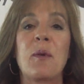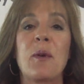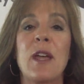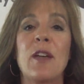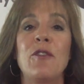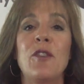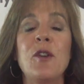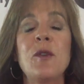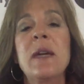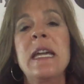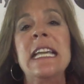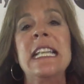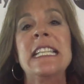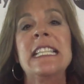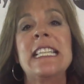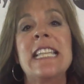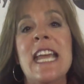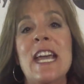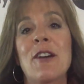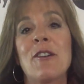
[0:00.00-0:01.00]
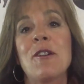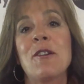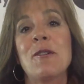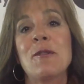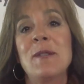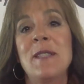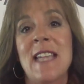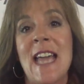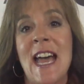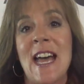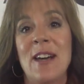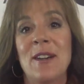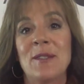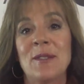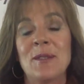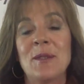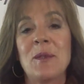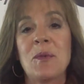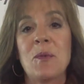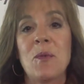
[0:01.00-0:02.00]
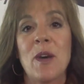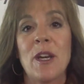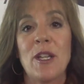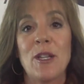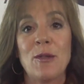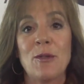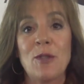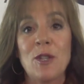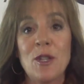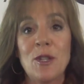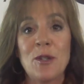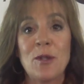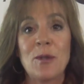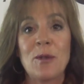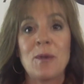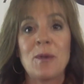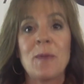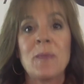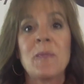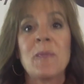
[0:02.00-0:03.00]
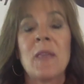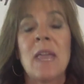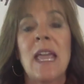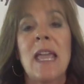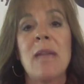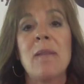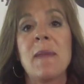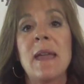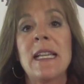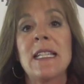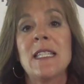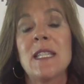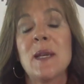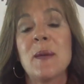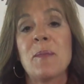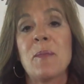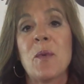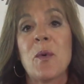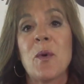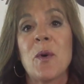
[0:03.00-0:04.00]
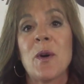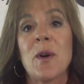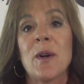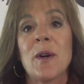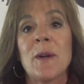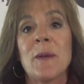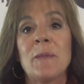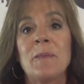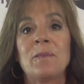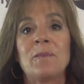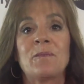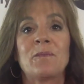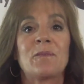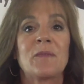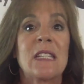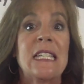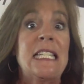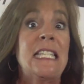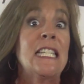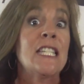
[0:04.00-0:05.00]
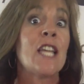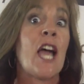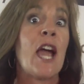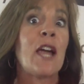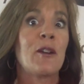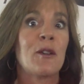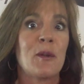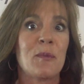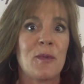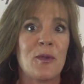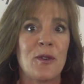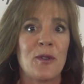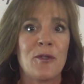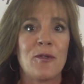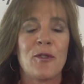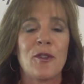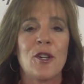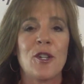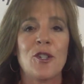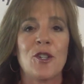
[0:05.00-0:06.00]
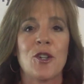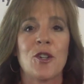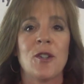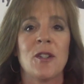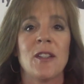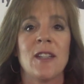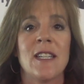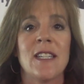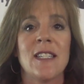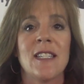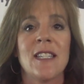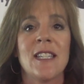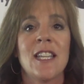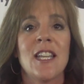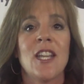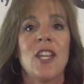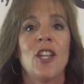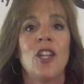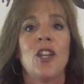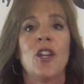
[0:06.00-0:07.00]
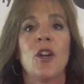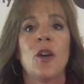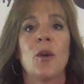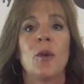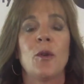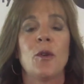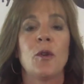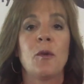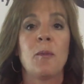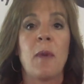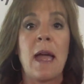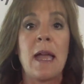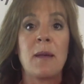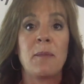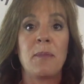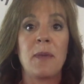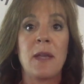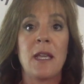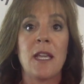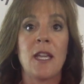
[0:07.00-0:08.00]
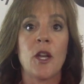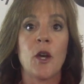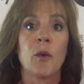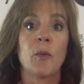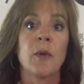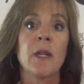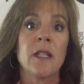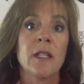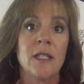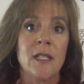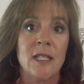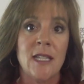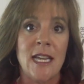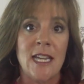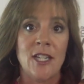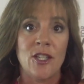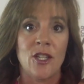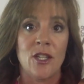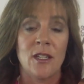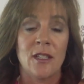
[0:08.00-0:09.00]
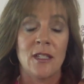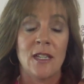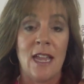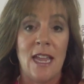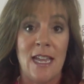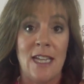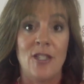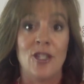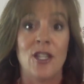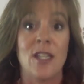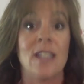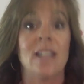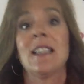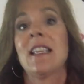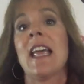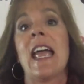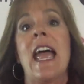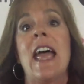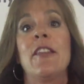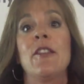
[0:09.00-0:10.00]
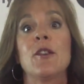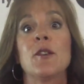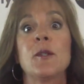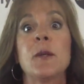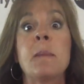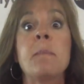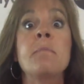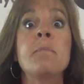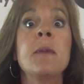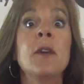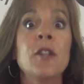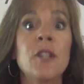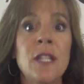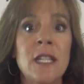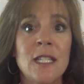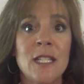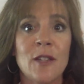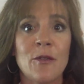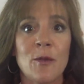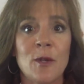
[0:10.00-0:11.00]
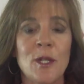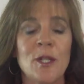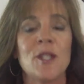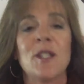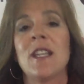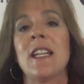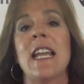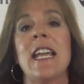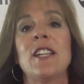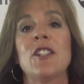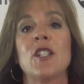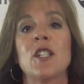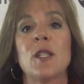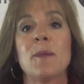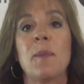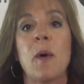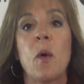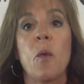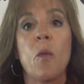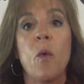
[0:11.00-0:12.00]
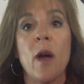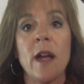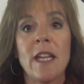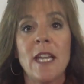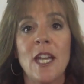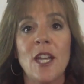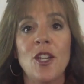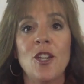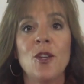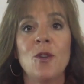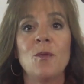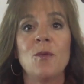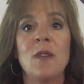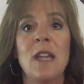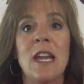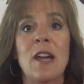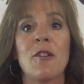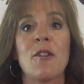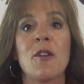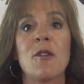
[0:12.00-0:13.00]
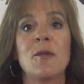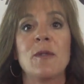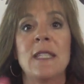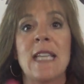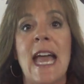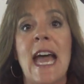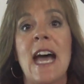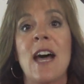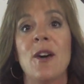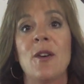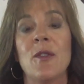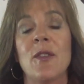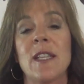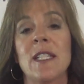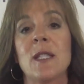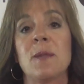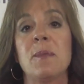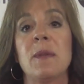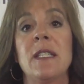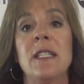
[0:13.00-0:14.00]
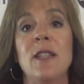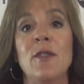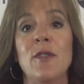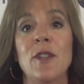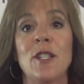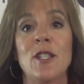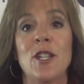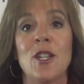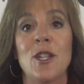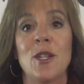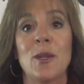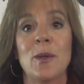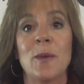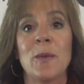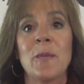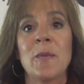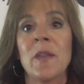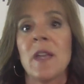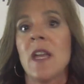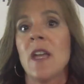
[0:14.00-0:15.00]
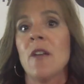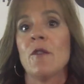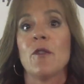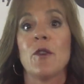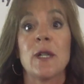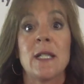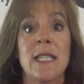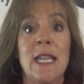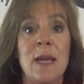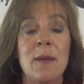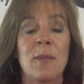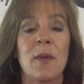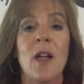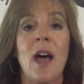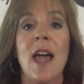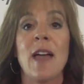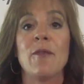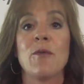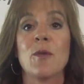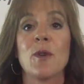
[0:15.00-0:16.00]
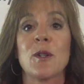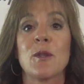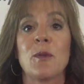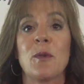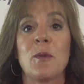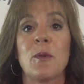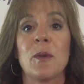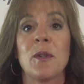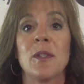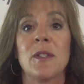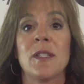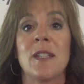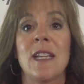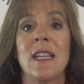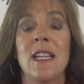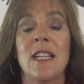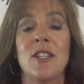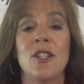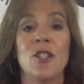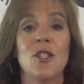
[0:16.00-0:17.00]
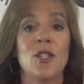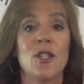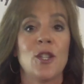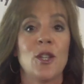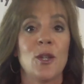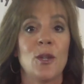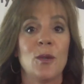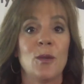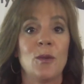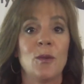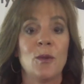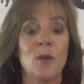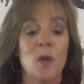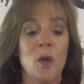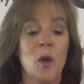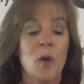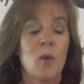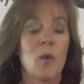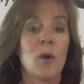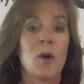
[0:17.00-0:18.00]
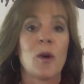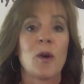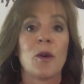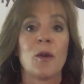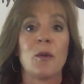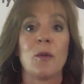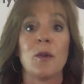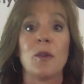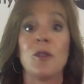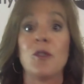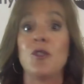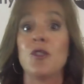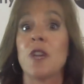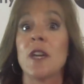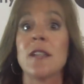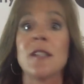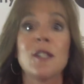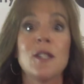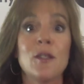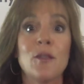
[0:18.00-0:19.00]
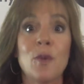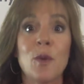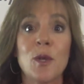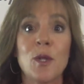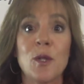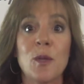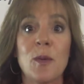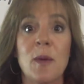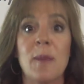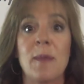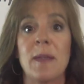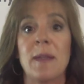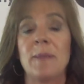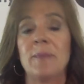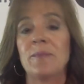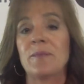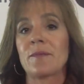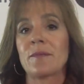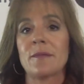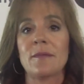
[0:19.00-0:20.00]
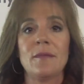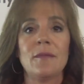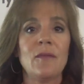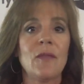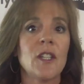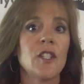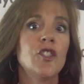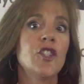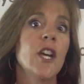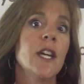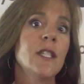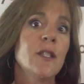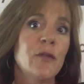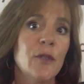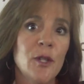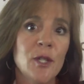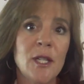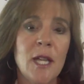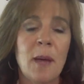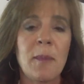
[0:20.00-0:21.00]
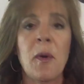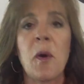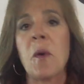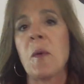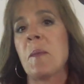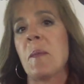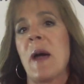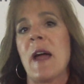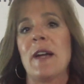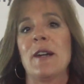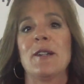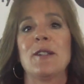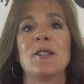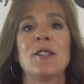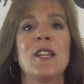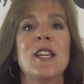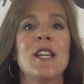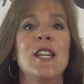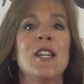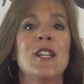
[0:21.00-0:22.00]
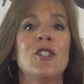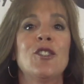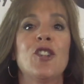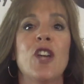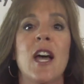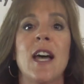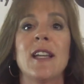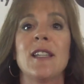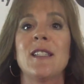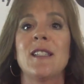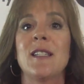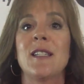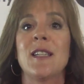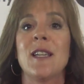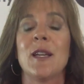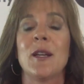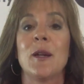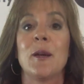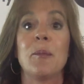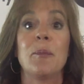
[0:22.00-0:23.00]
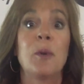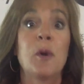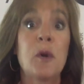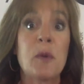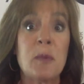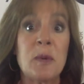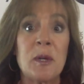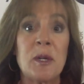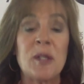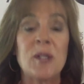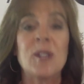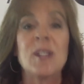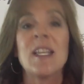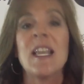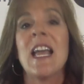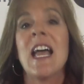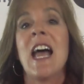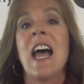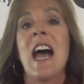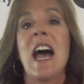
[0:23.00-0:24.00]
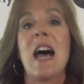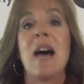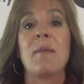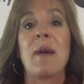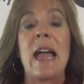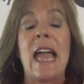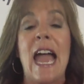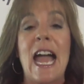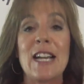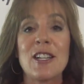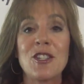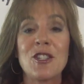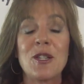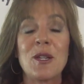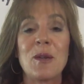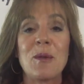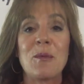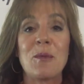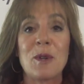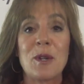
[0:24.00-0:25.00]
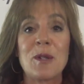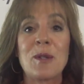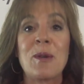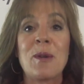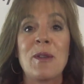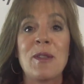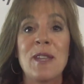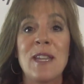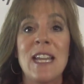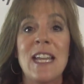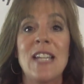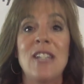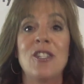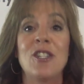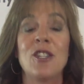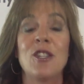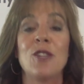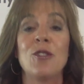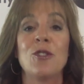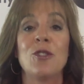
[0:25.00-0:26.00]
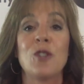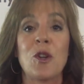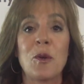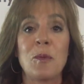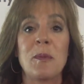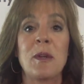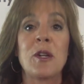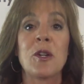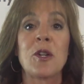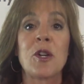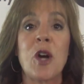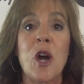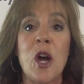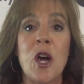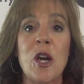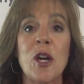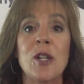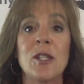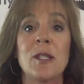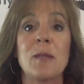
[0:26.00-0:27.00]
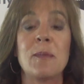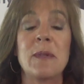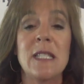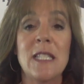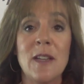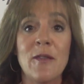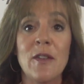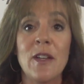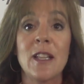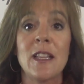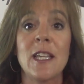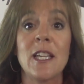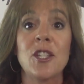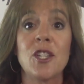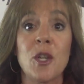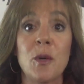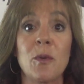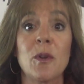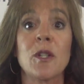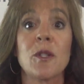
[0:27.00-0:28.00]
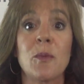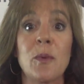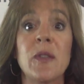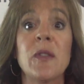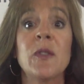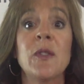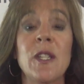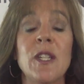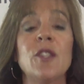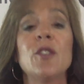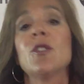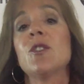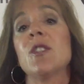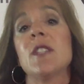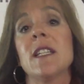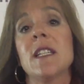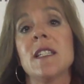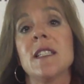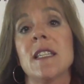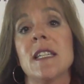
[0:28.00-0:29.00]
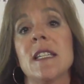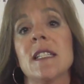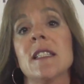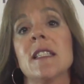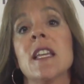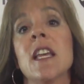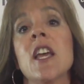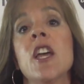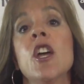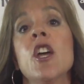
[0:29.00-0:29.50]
If you can narrow down what you do, it makes it more desirable for a journalist. You might be a real estate agent and there's millions of real estate agents, but what can you narrow down that's specific to you? For example, I've worked with real estate agents who work with just divorced women, just first-time home buyers, just boomers. I actually worked with an agent who showed me her card. Specifically, she works with senior citizens.